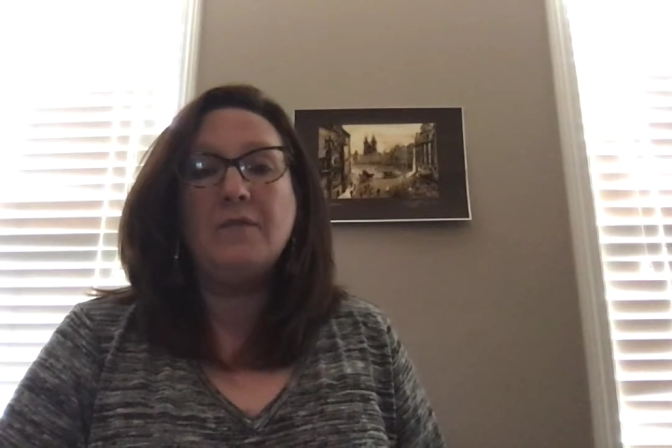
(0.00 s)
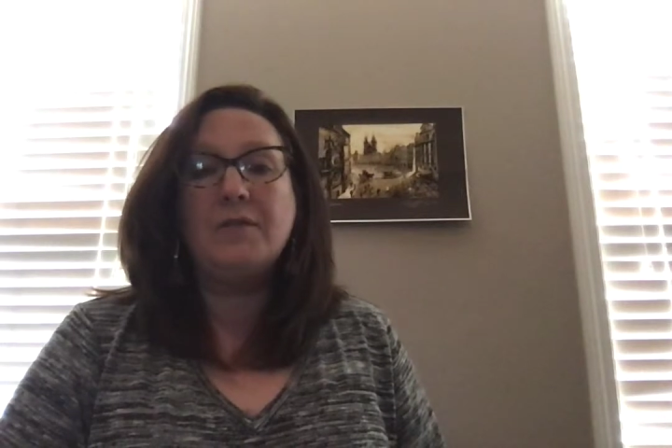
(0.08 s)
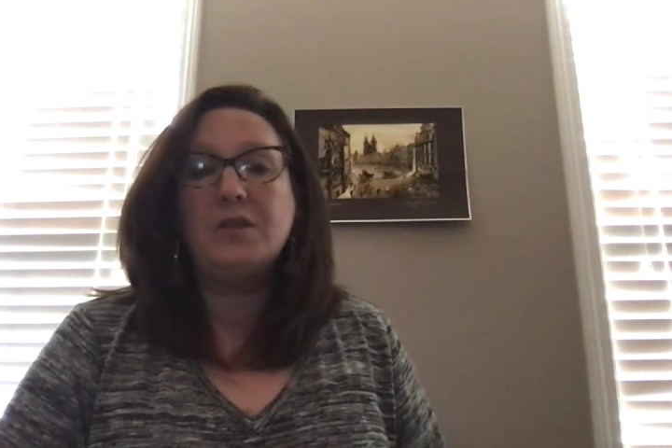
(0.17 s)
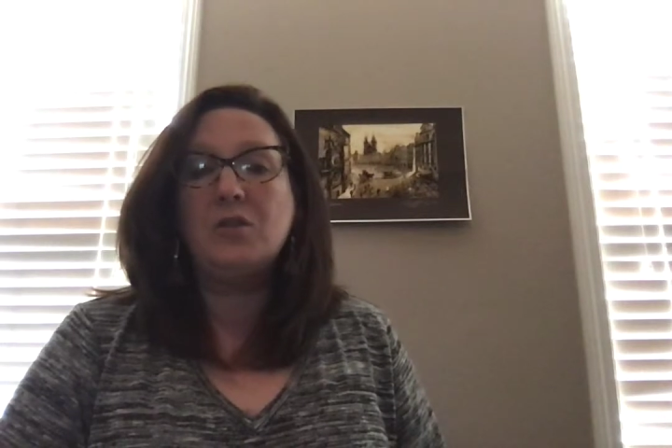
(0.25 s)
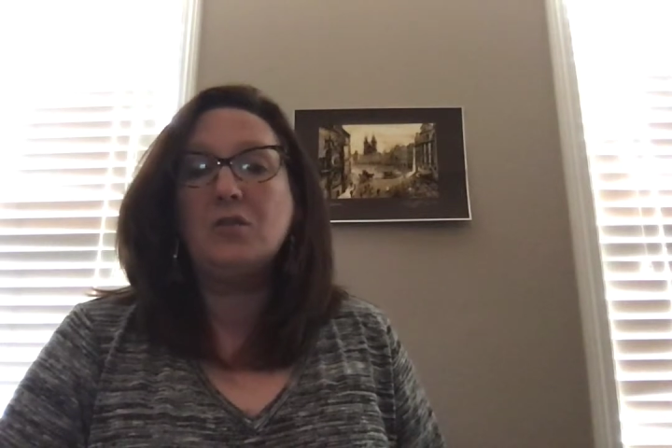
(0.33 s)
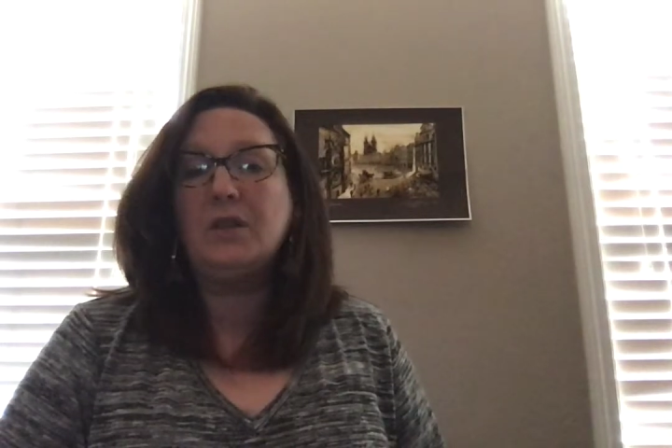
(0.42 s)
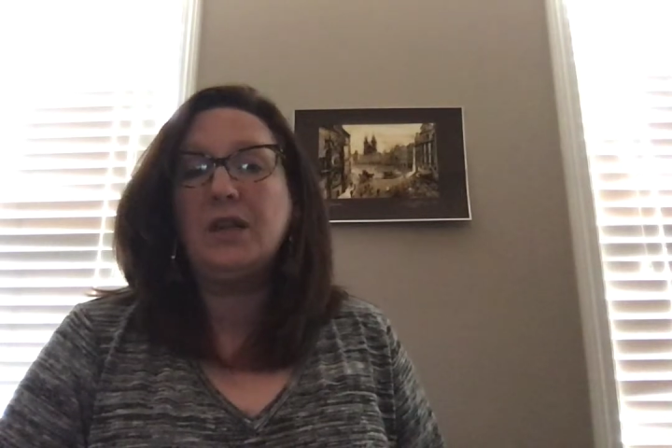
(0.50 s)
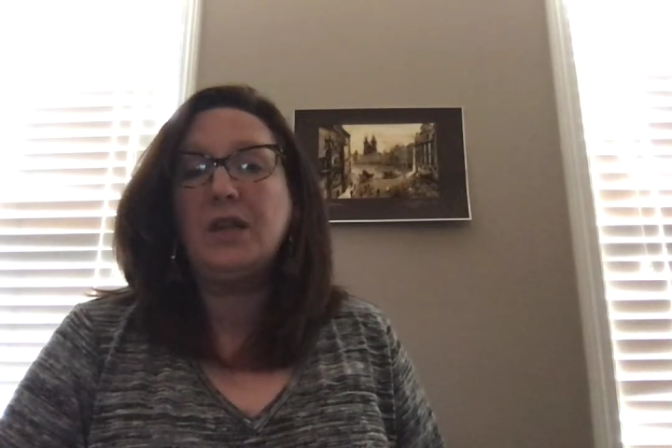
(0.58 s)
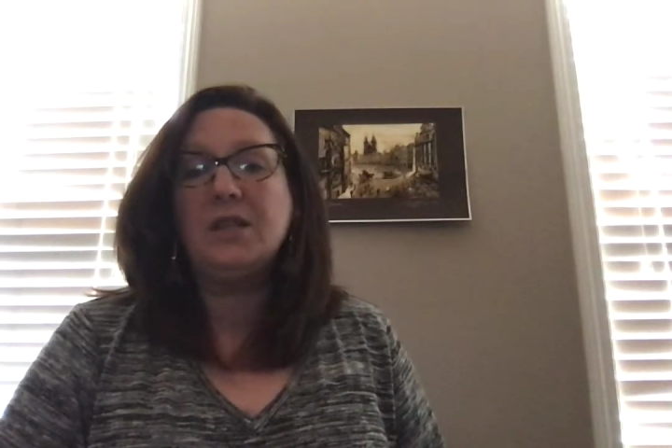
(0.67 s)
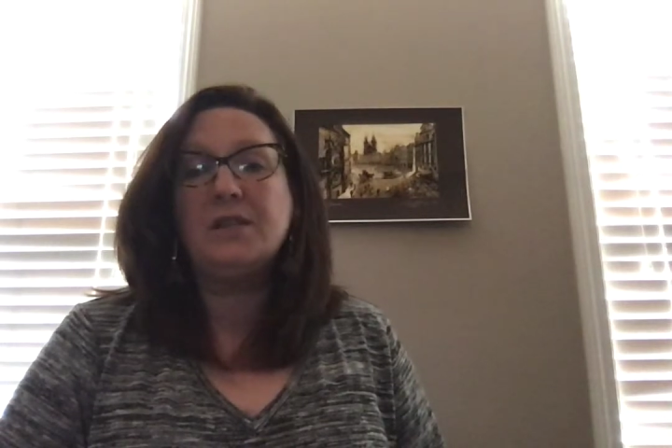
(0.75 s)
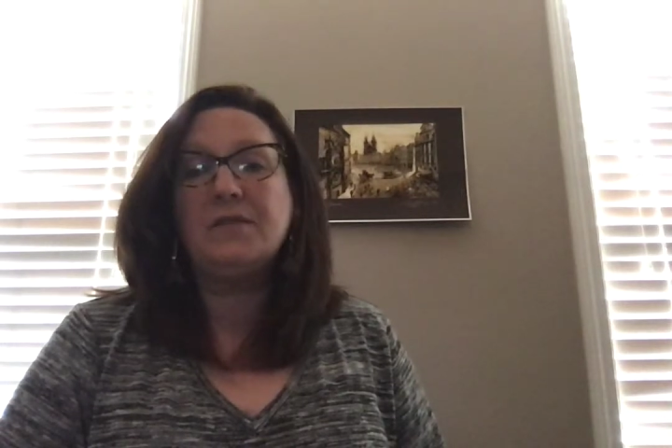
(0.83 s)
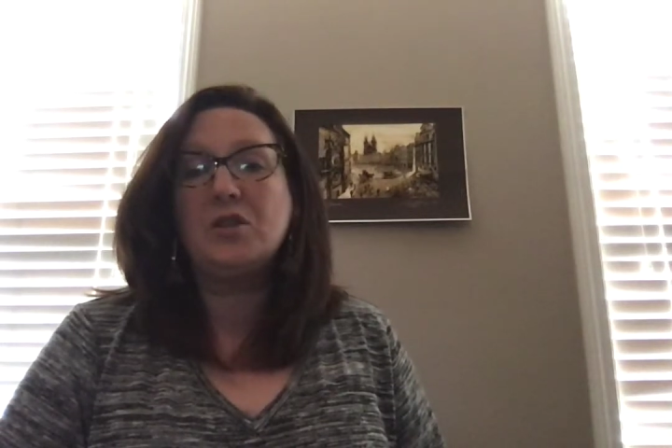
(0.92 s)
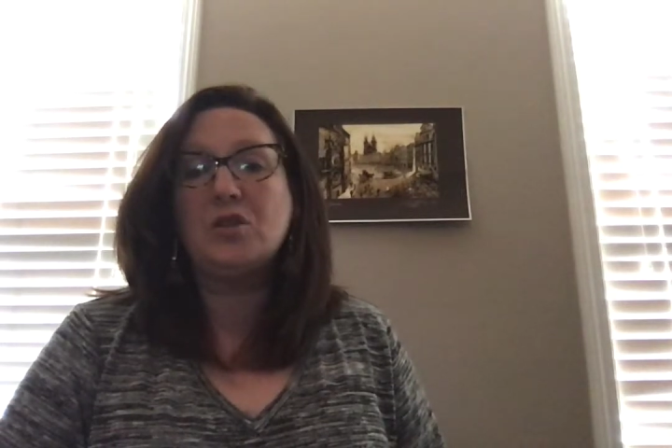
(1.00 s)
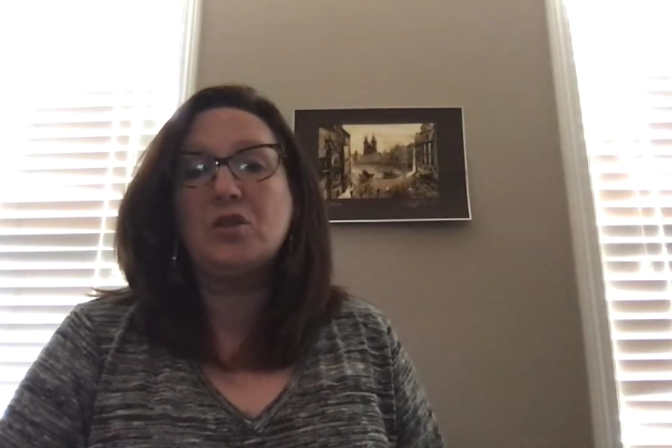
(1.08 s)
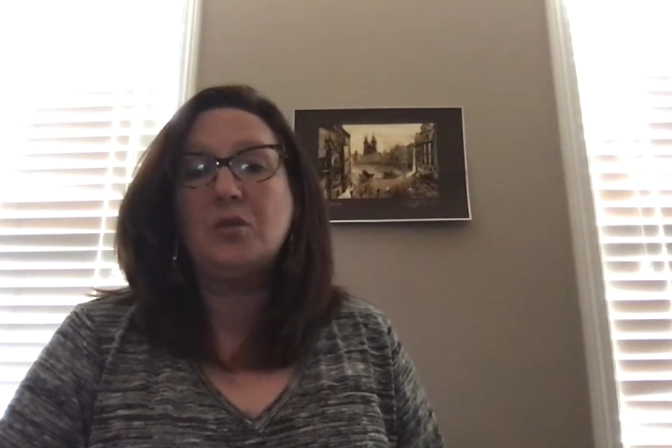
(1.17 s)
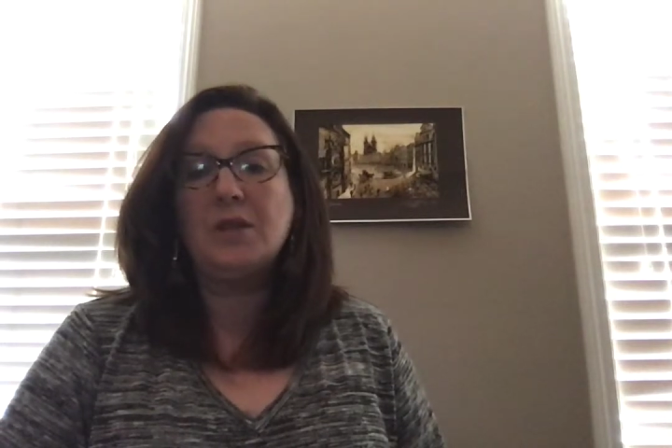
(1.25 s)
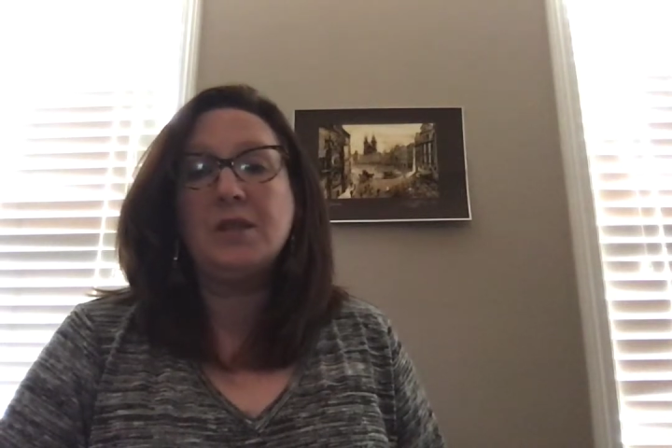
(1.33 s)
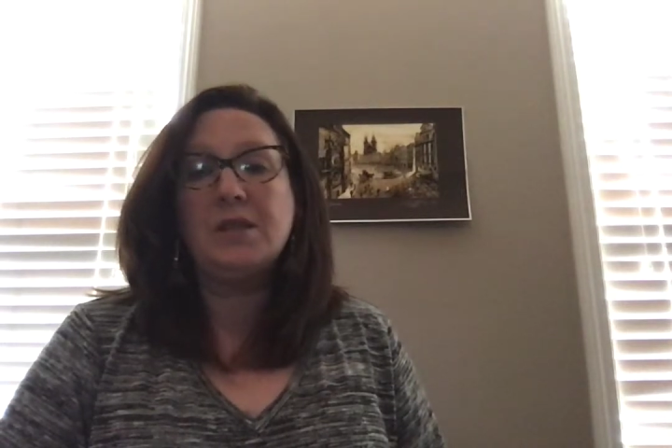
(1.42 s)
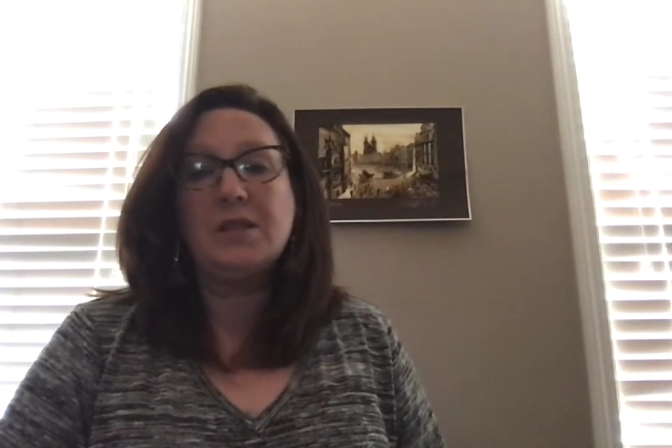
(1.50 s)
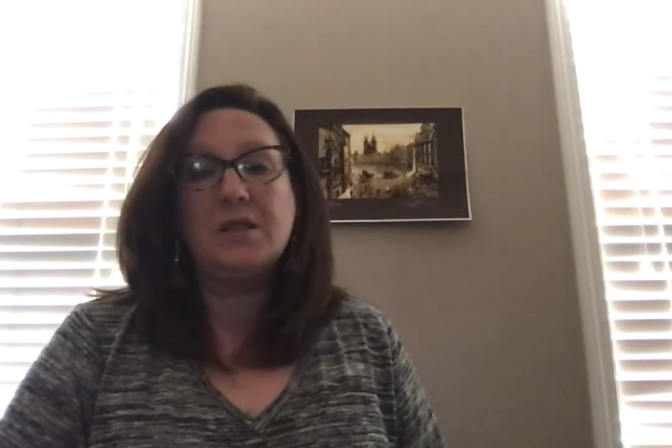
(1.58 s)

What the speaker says: physical needs of the students